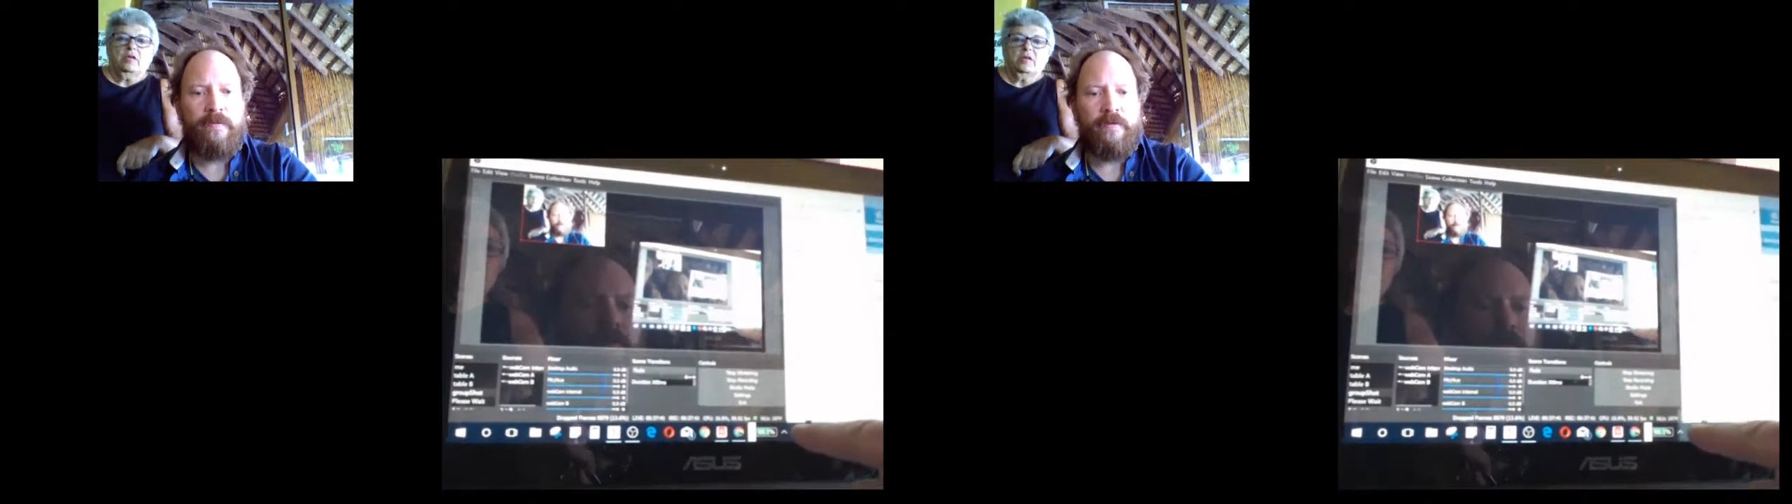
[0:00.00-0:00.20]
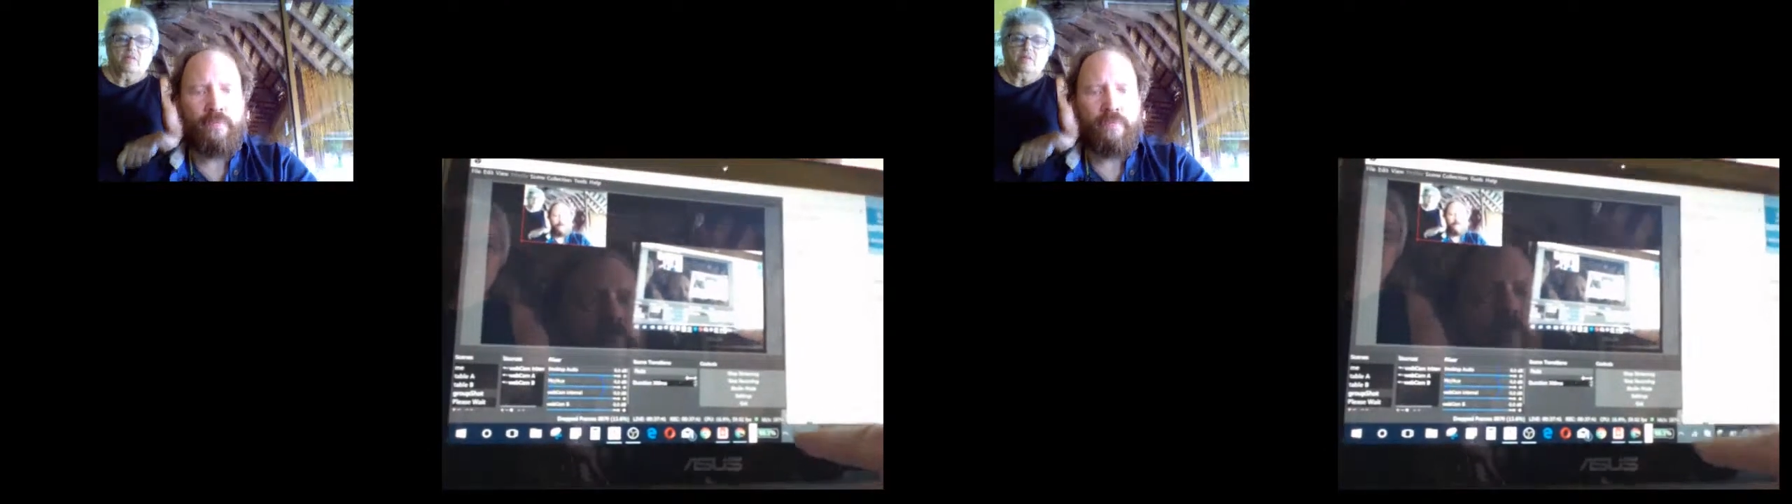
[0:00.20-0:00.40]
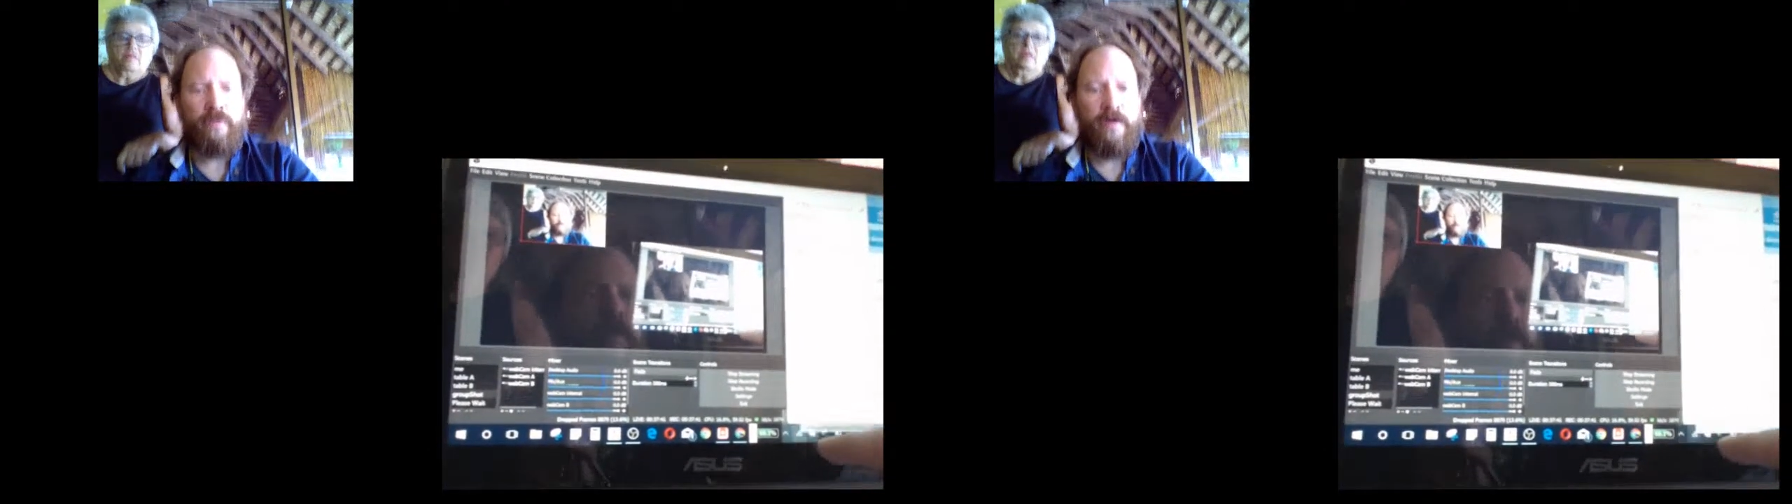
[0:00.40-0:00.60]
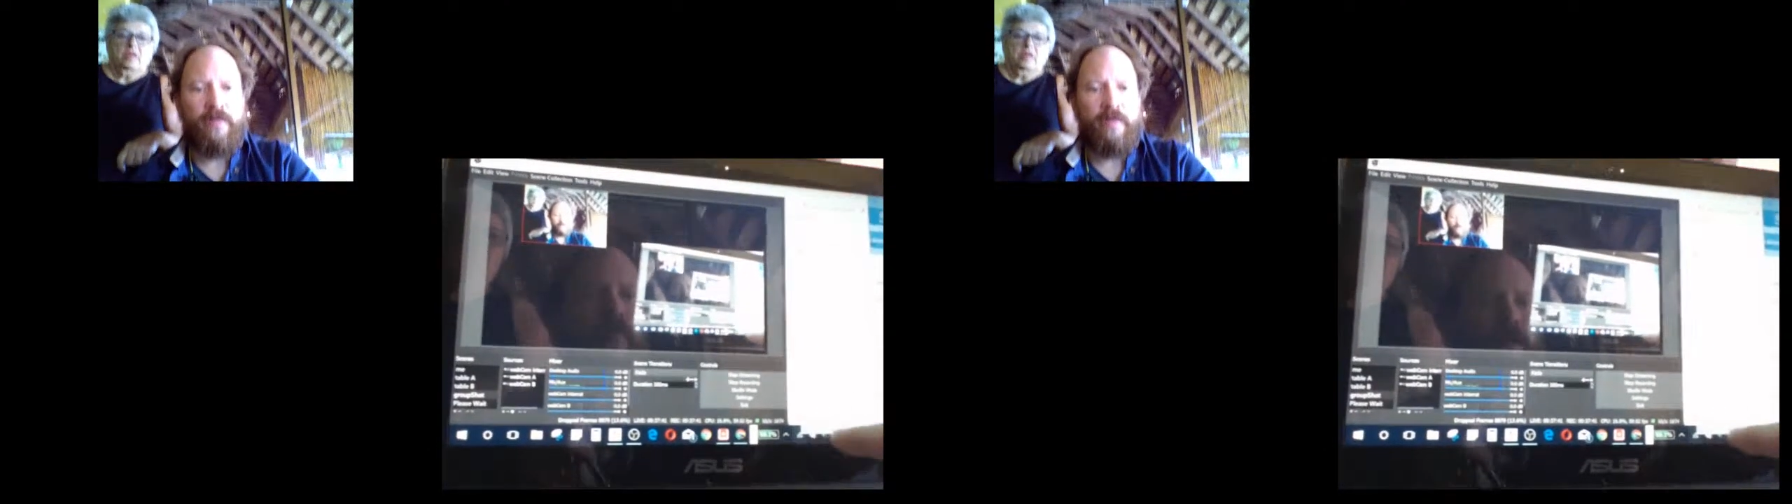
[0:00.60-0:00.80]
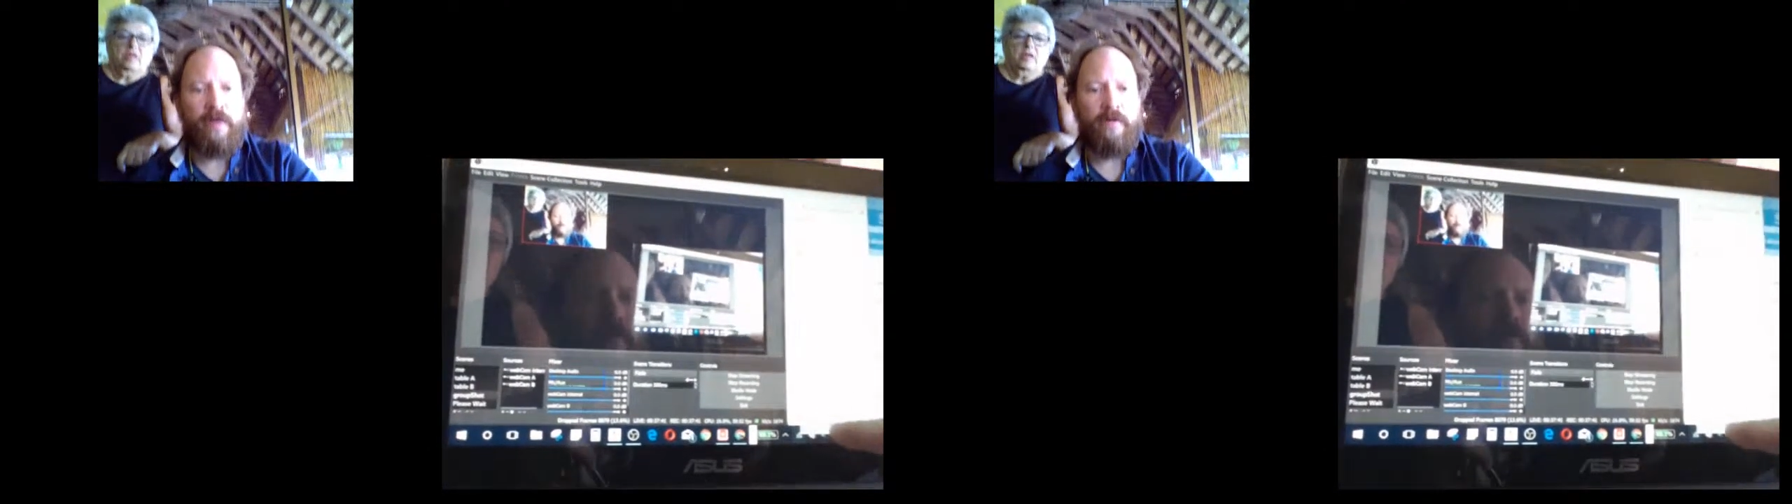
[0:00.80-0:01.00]
Or I
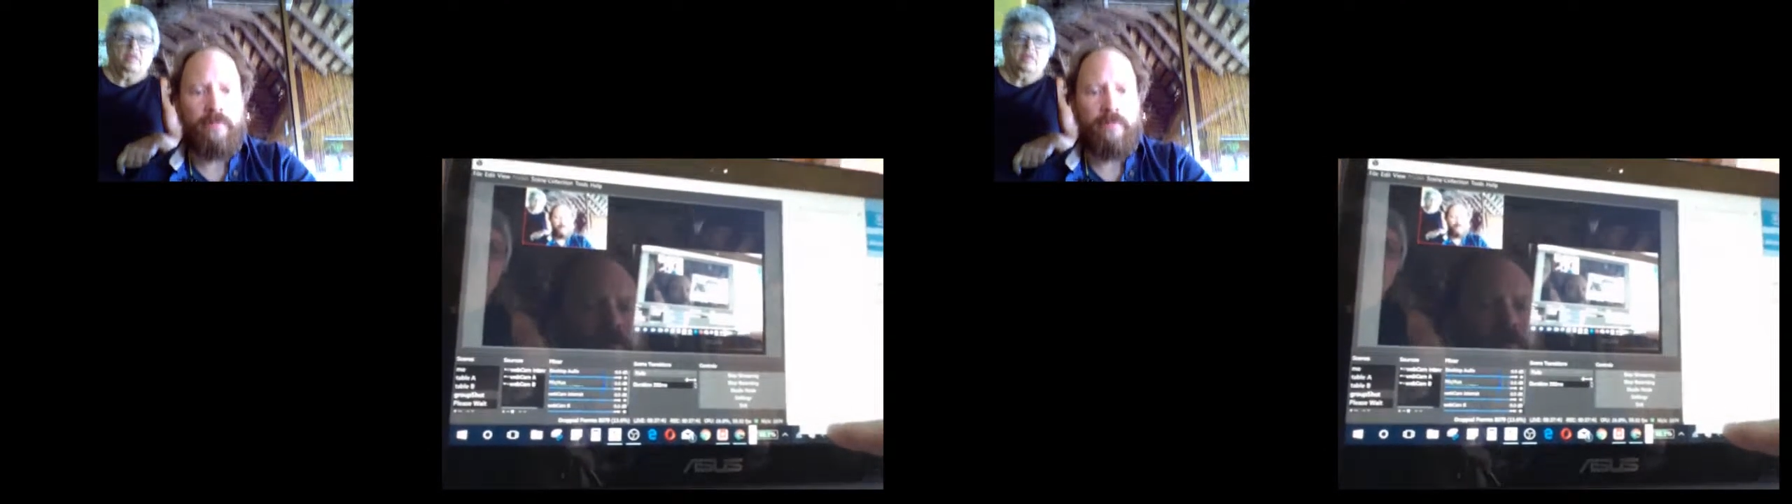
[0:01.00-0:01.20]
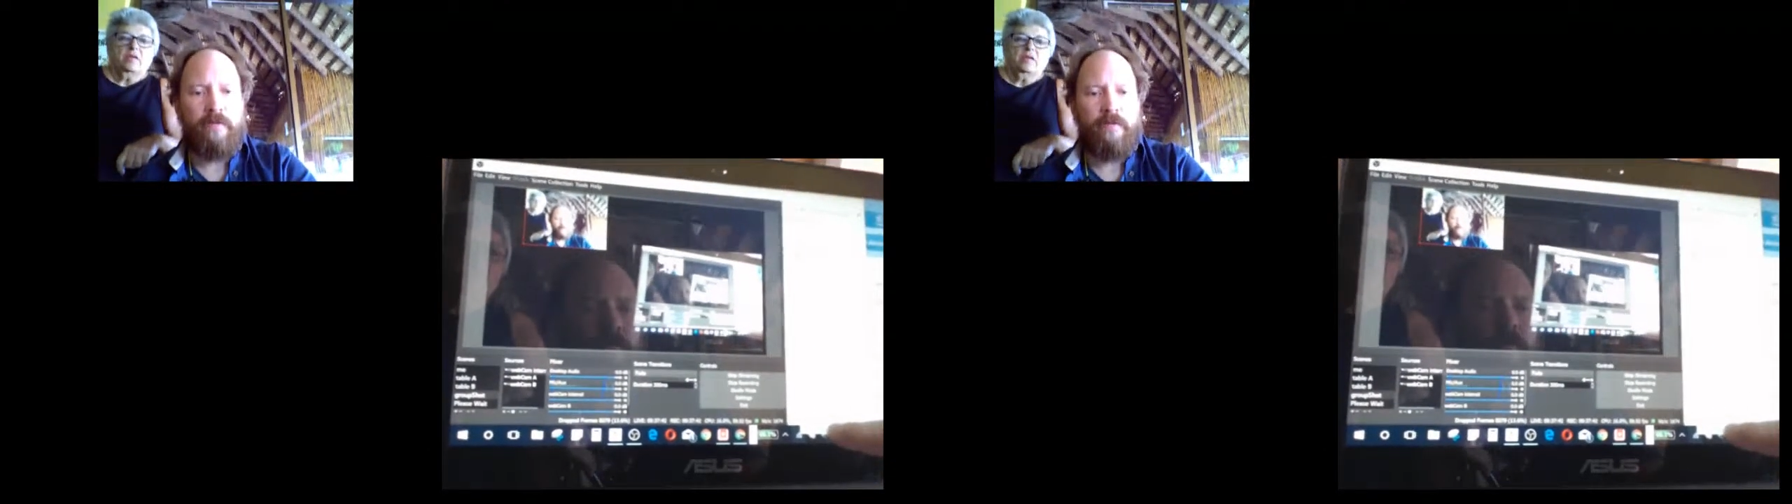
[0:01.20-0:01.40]
thought I was.